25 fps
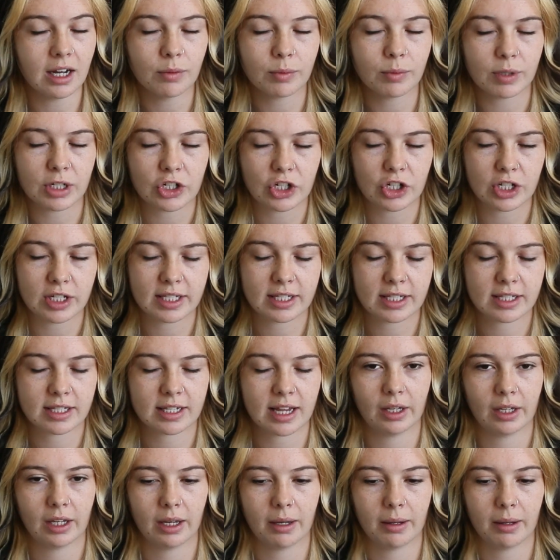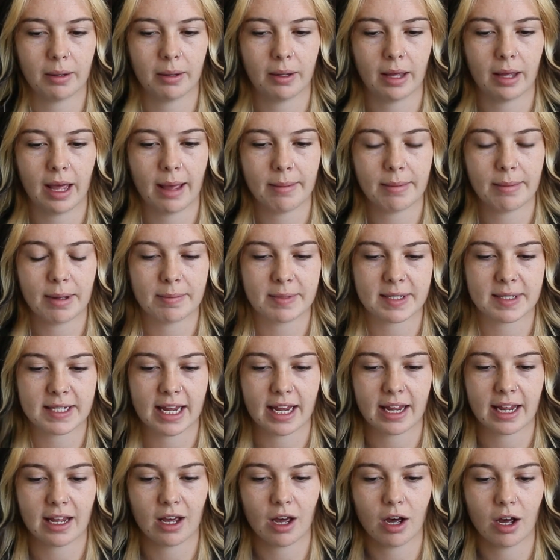which is the
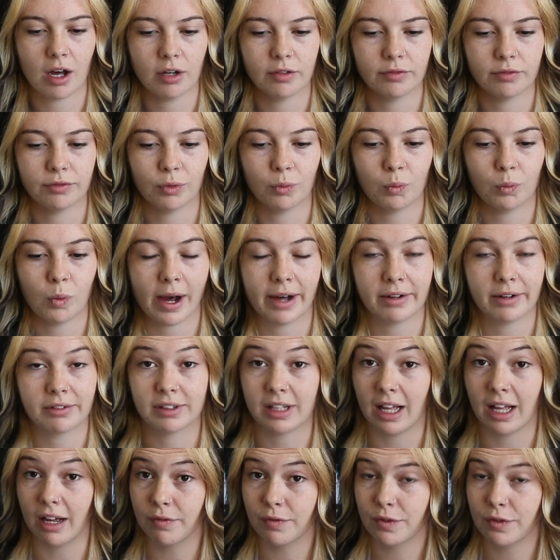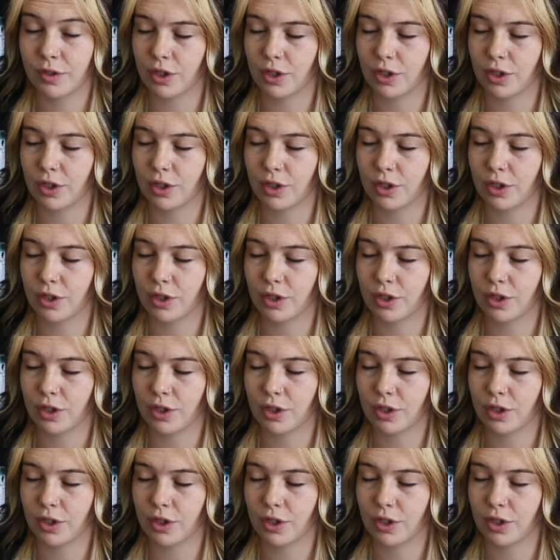MMC of Wild Love.